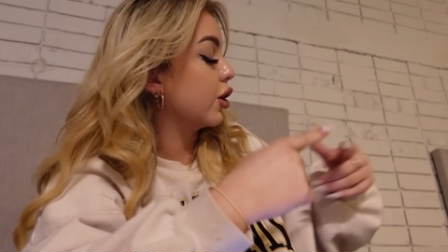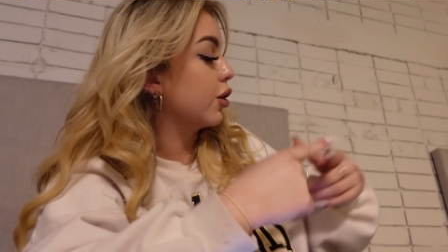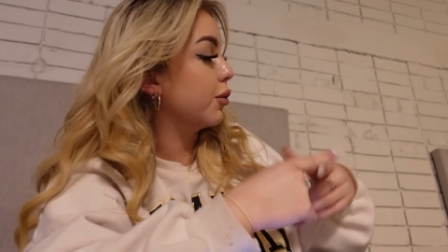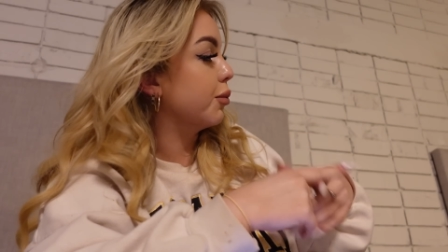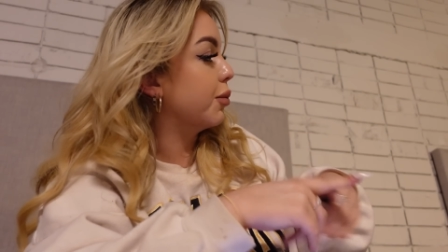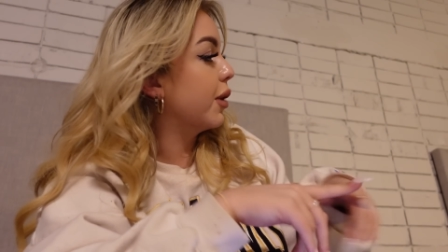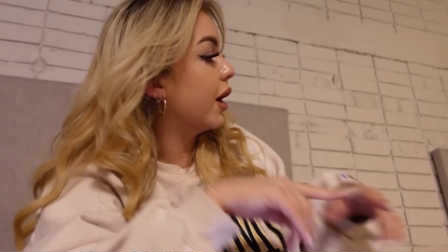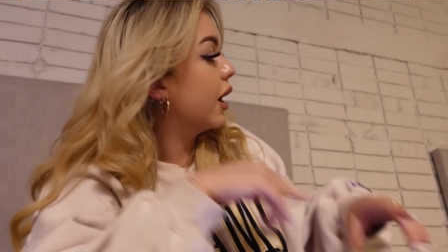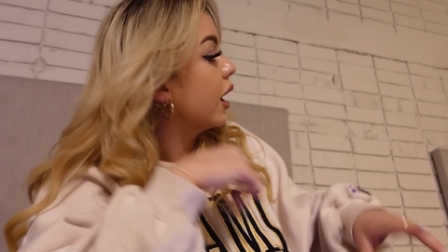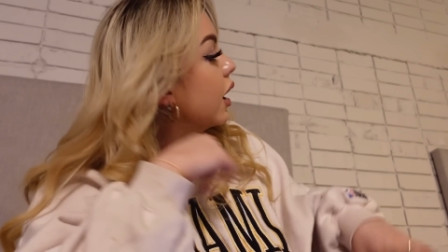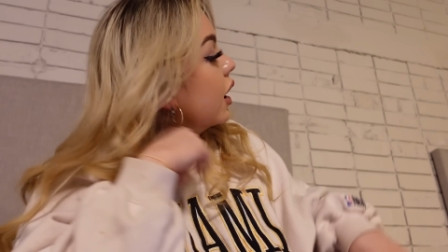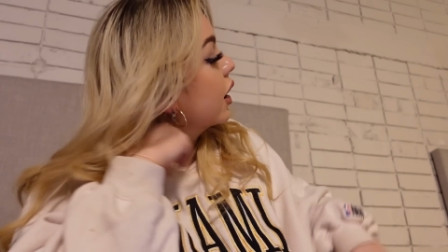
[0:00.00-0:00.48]
on
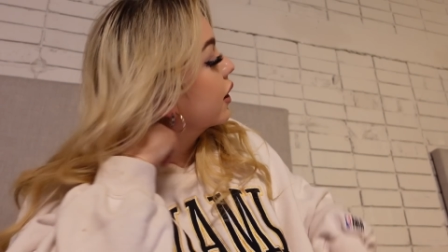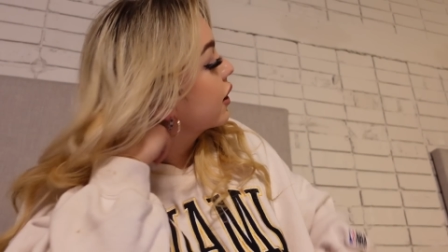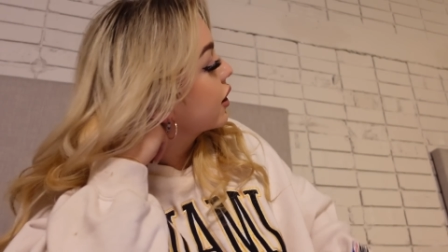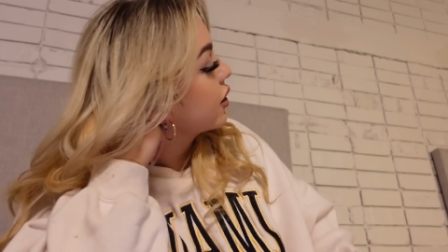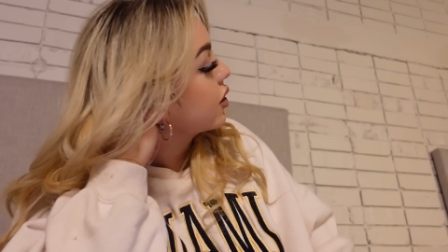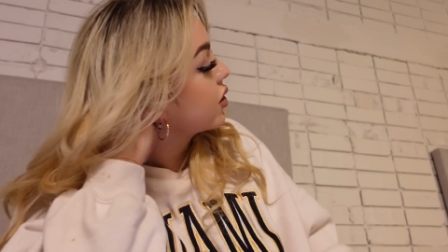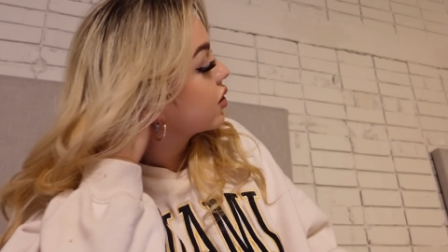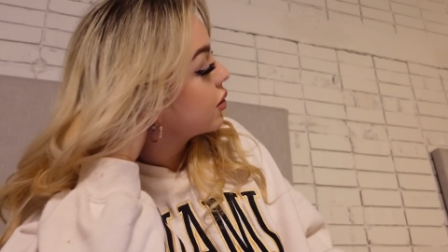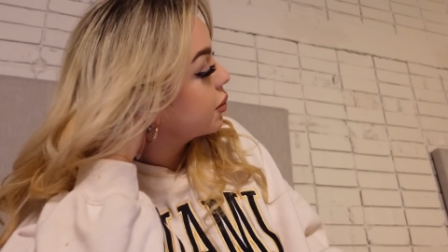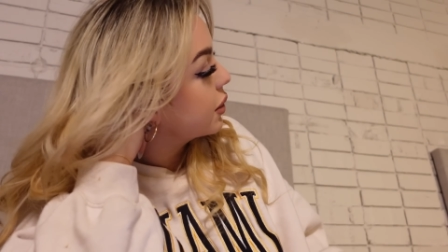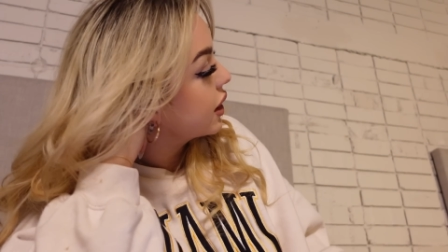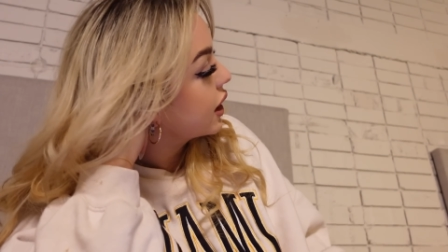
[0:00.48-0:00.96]
par. That
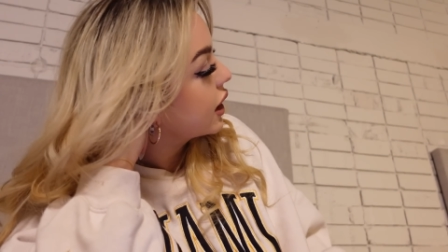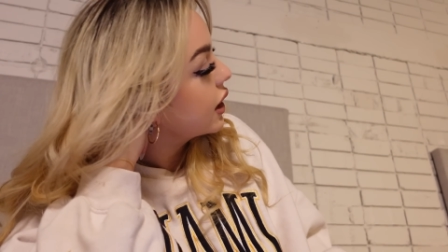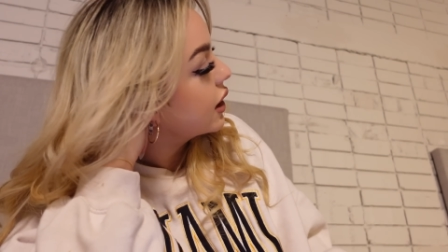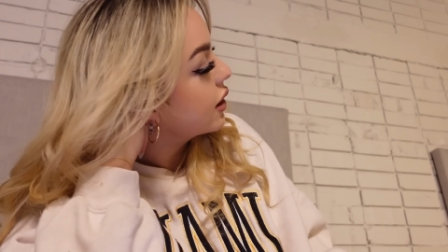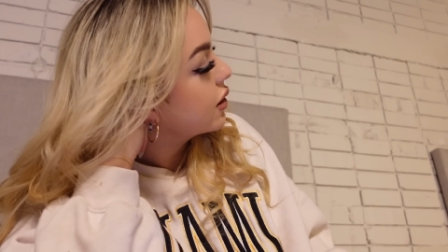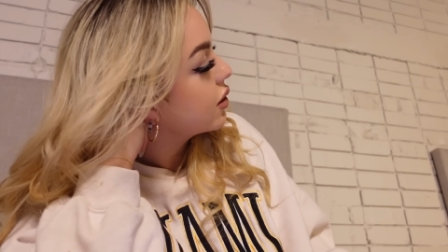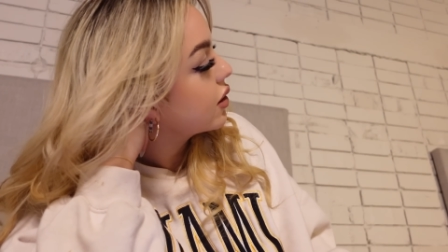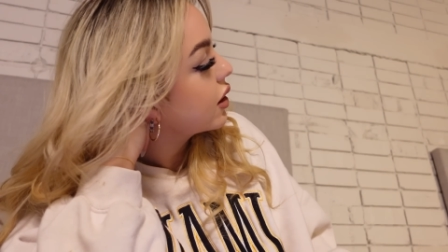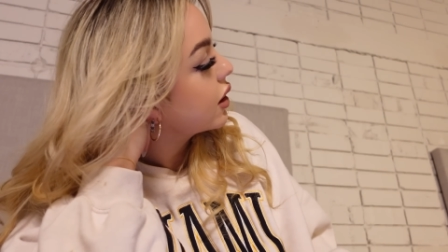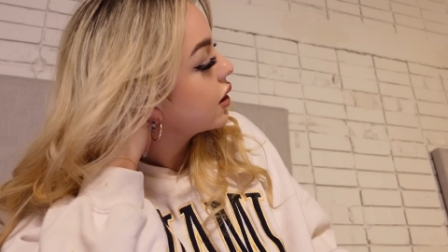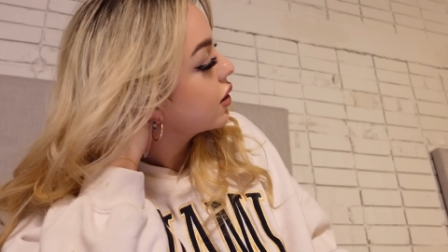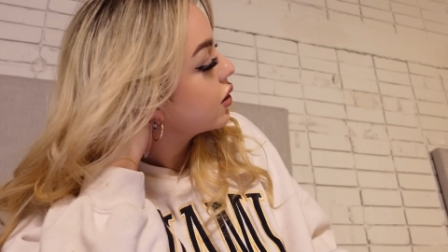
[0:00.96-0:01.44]
doesn't make any
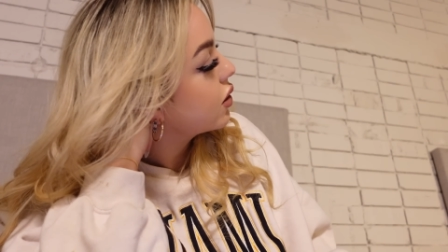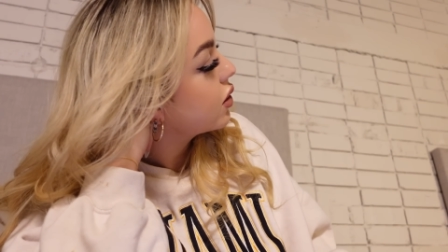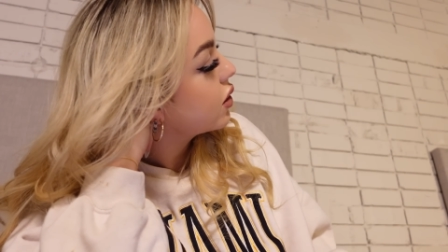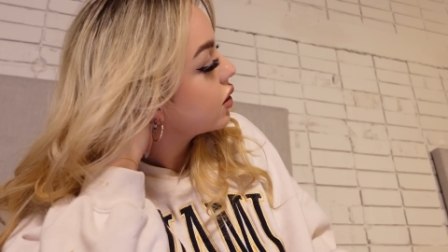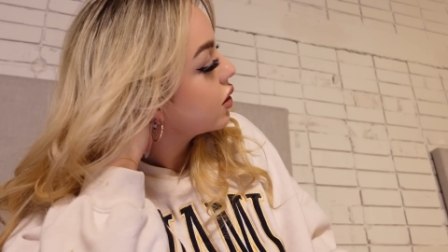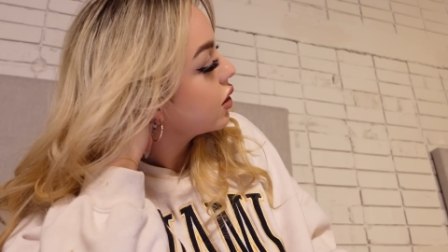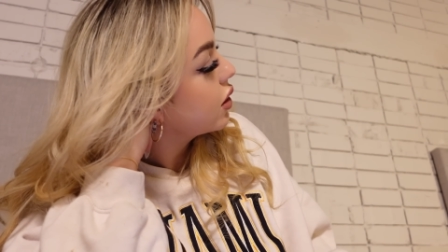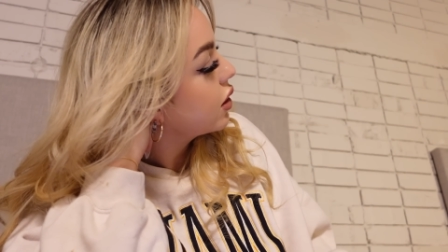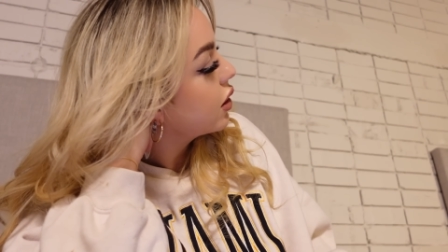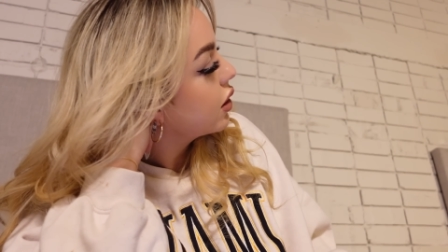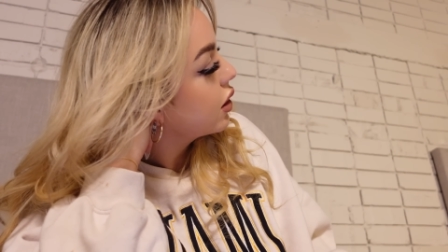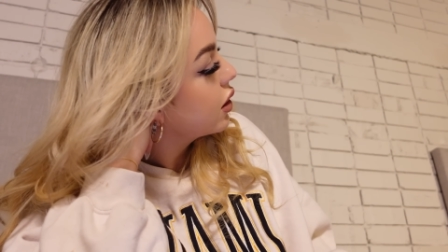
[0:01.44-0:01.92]
sense.
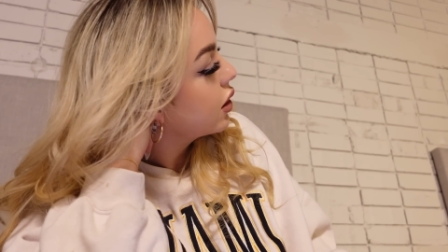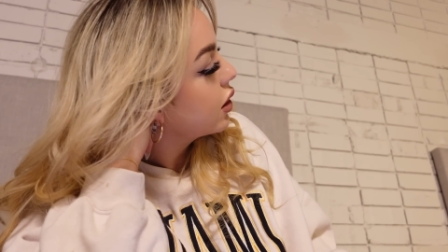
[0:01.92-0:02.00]
I know.